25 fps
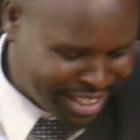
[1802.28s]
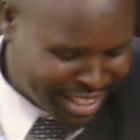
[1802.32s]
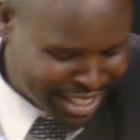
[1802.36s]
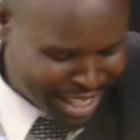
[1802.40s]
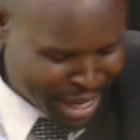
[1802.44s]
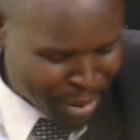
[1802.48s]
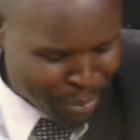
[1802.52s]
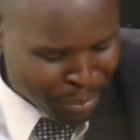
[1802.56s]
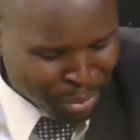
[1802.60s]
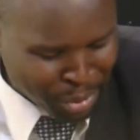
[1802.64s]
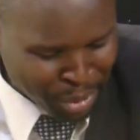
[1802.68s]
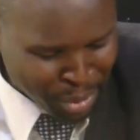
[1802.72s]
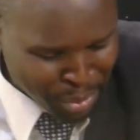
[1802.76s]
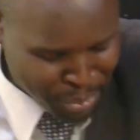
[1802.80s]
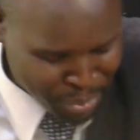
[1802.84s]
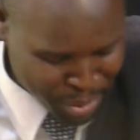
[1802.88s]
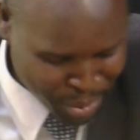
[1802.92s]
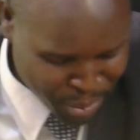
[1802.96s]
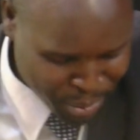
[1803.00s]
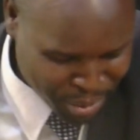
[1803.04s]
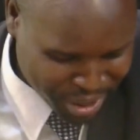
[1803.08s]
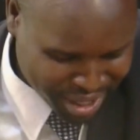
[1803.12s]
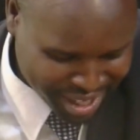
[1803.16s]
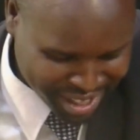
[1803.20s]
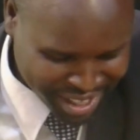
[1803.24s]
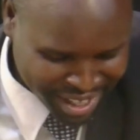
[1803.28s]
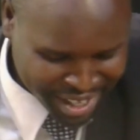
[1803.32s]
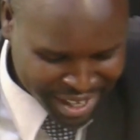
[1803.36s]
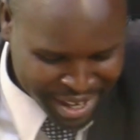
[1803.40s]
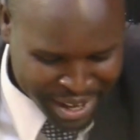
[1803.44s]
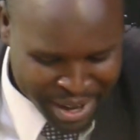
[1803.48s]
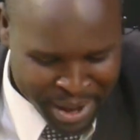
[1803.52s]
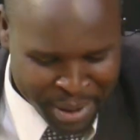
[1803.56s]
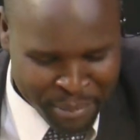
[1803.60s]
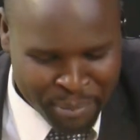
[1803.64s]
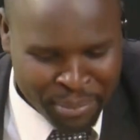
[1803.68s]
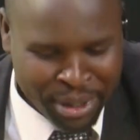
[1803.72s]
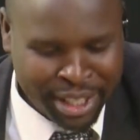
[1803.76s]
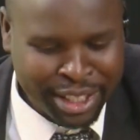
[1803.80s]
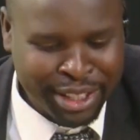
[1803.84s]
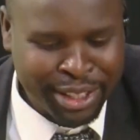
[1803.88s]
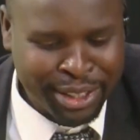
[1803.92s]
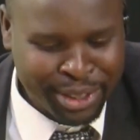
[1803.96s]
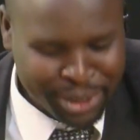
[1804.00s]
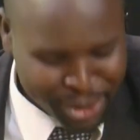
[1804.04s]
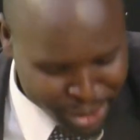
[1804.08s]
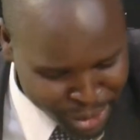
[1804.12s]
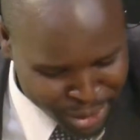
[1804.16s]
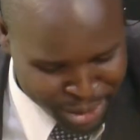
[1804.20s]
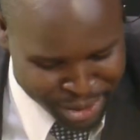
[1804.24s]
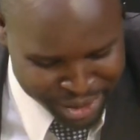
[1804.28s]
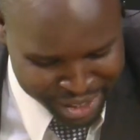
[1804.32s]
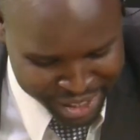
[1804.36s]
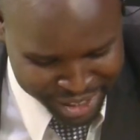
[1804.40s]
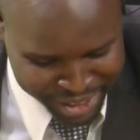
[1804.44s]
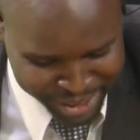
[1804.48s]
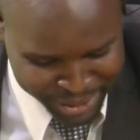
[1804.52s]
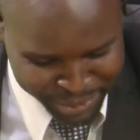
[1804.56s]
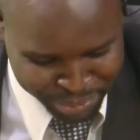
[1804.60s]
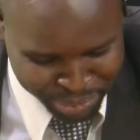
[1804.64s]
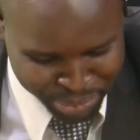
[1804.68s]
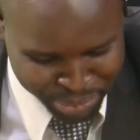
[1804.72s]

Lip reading: in a proper way. Mixologist.